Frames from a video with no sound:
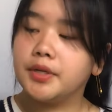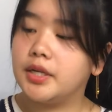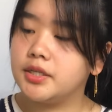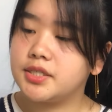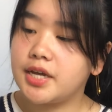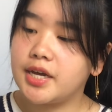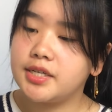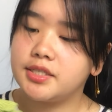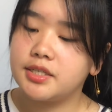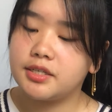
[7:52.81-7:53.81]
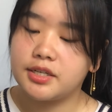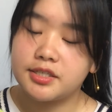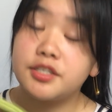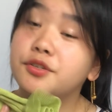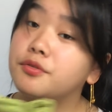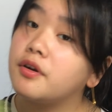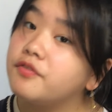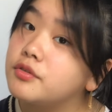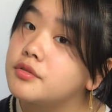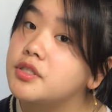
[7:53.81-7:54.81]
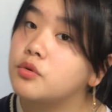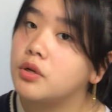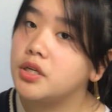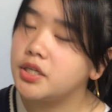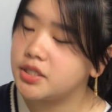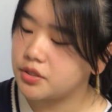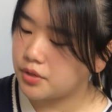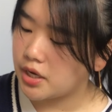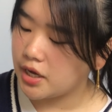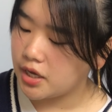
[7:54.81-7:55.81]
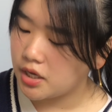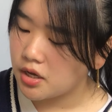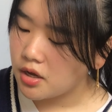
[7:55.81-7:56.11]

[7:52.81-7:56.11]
it looks nice, it has cute ruffles, quality is okay.